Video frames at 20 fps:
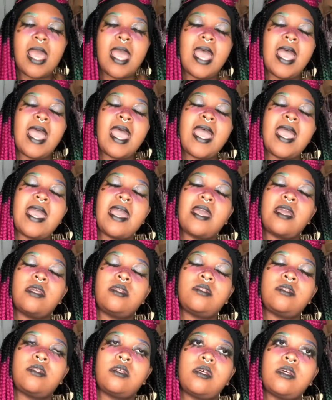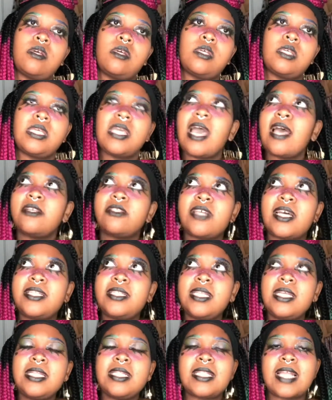And yes, I
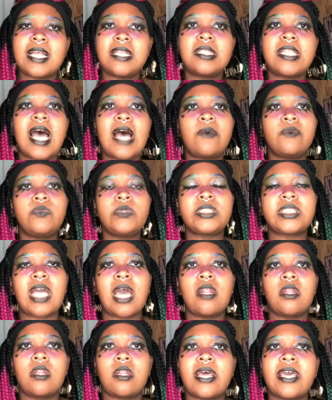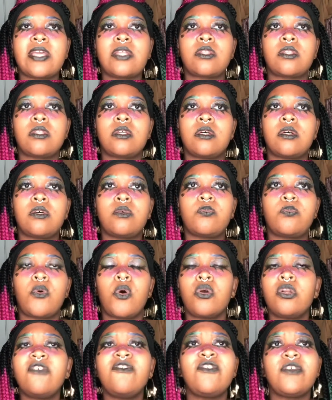think that was kind of like the point of
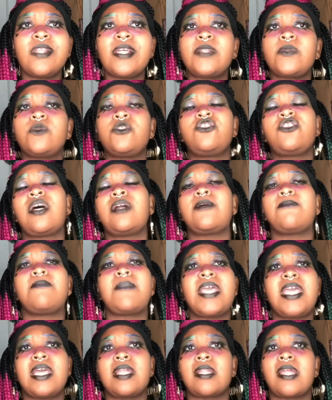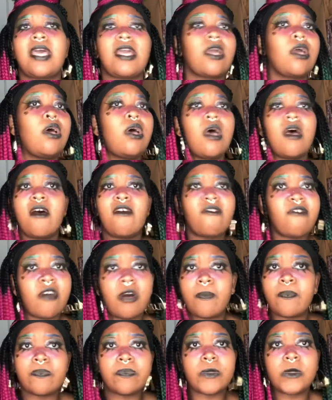view that they was trying to make. Like,
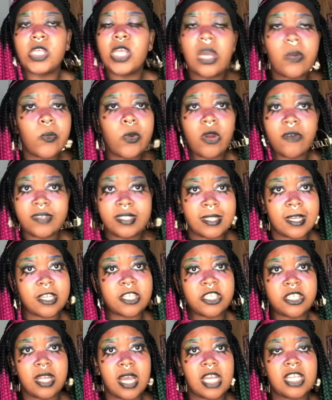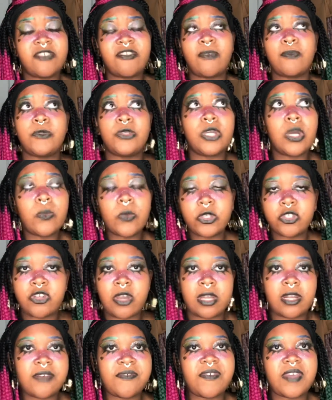from young, we're over sexualized. From young, we're trying to
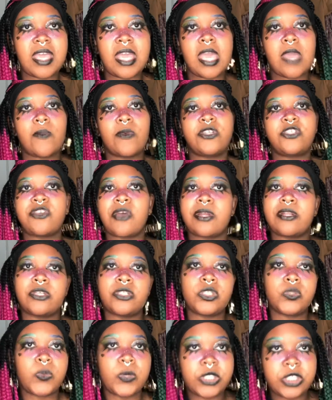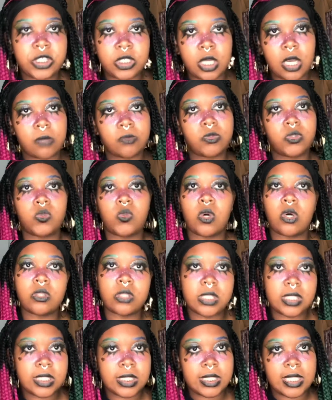fit in. We're trying to switch up, do all
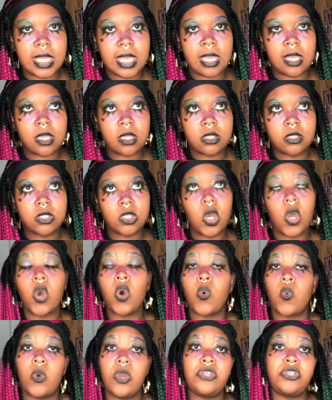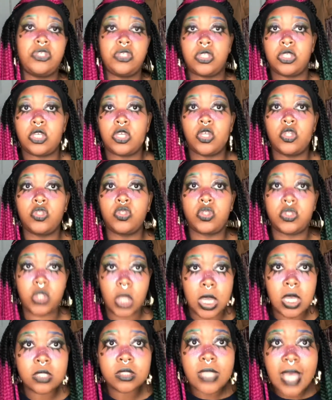these things, which
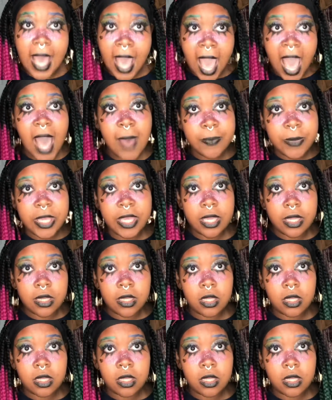does happen.